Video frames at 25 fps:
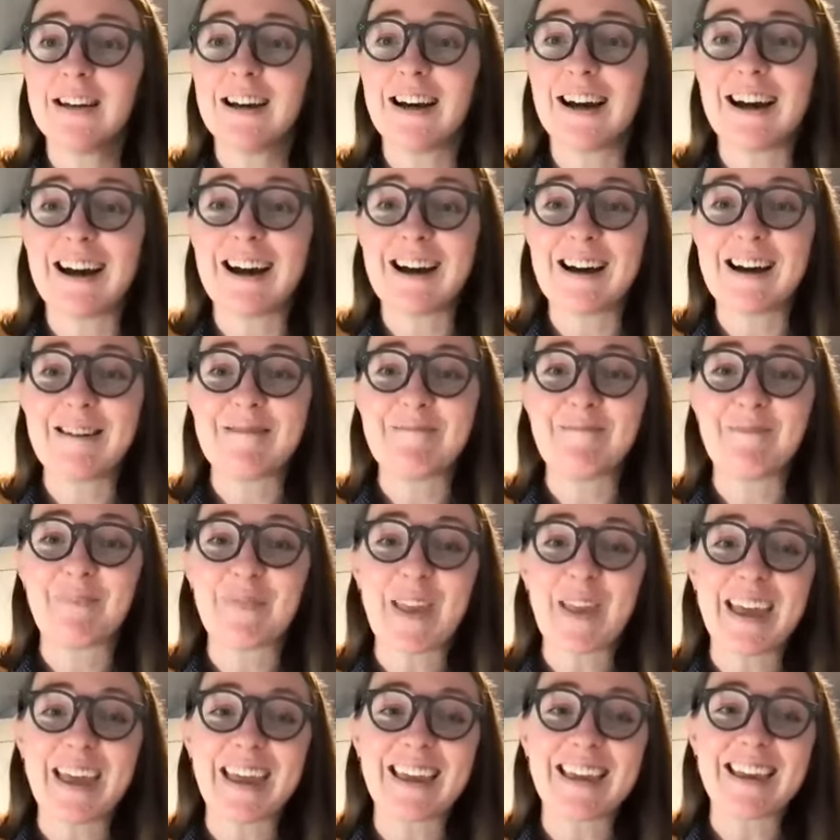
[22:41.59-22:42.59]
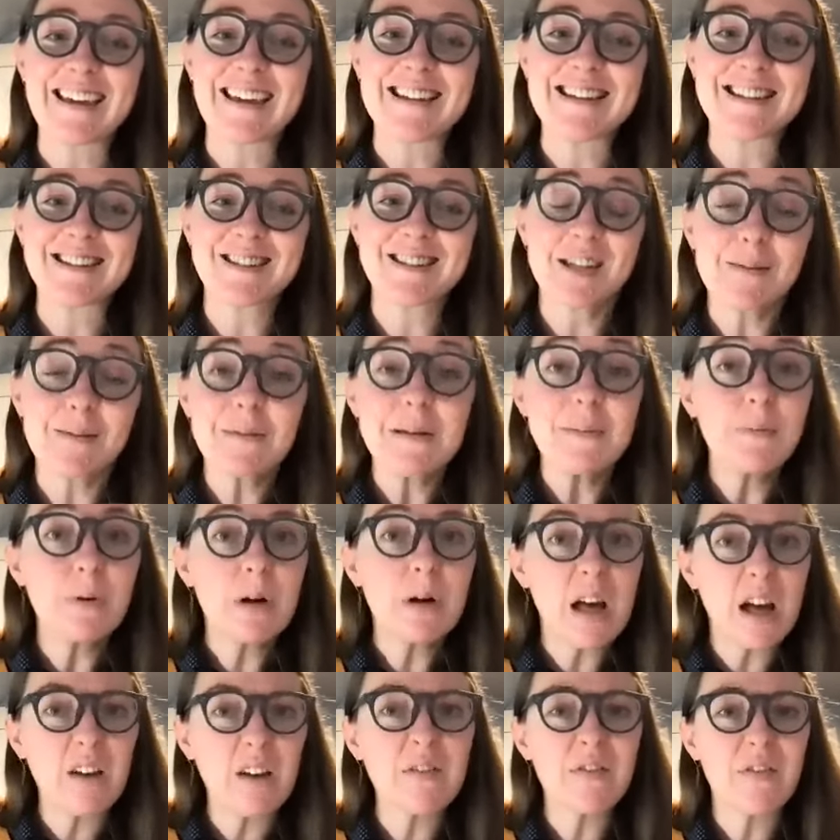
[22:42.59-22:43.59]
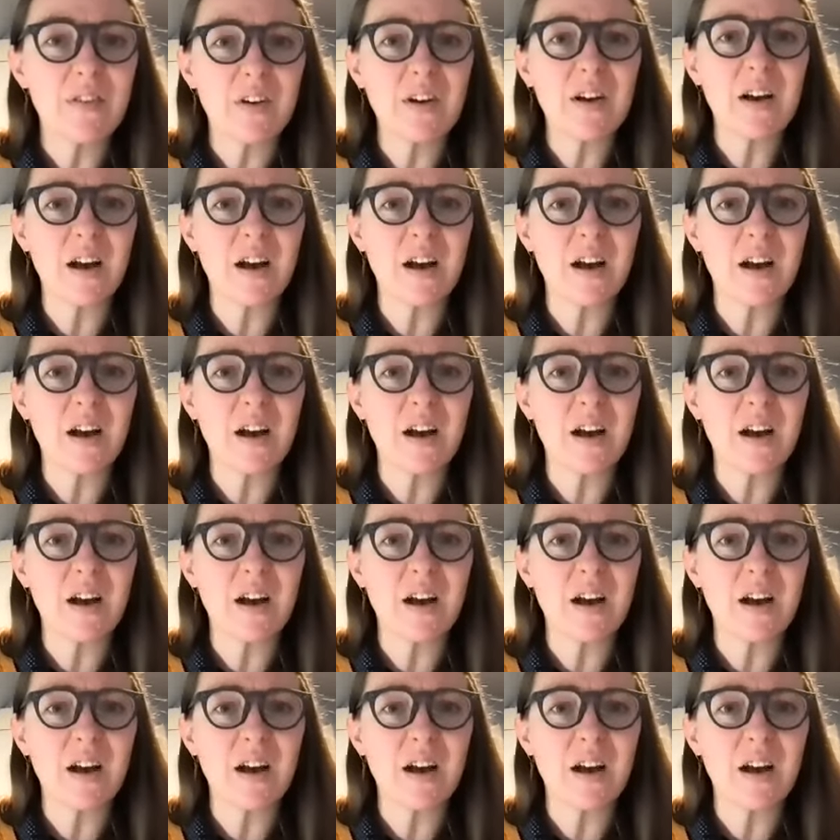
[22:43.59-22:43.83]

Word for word: Um, and some people have